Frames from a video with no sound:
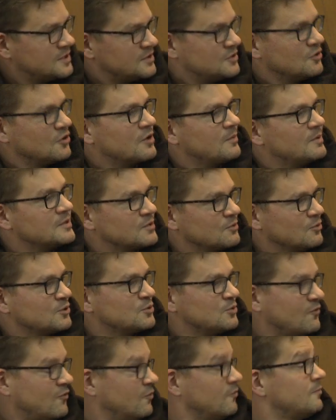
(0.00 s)
these documents are
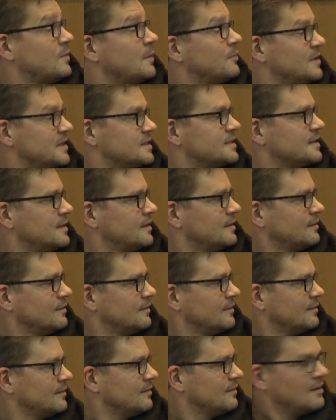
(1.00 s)
also a form of publicity.
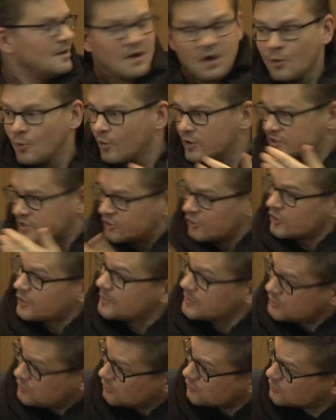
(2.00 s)
Whereas the
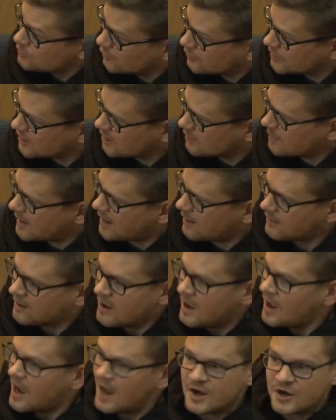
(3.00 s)
documents you're talking about
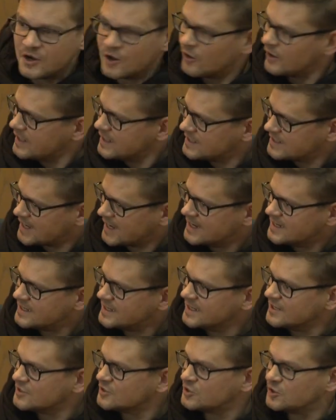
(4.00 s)
are not
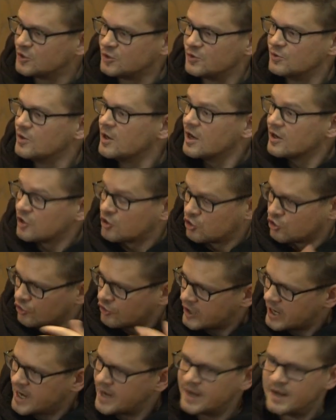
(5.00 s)
intended to
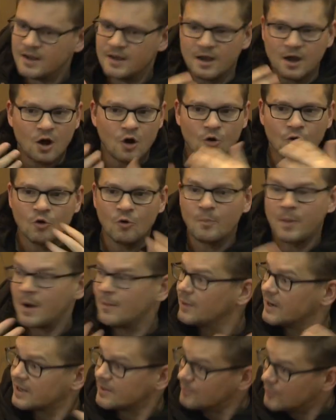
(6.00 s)
create a whole
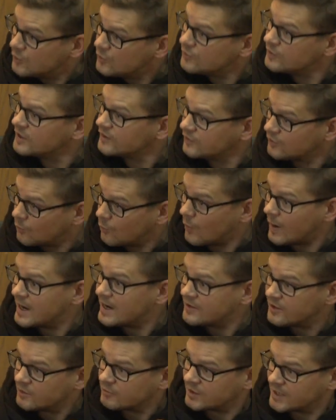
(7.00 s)
public mood in the
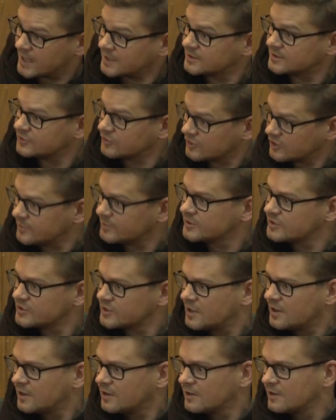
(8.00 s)
way that redacted documents are.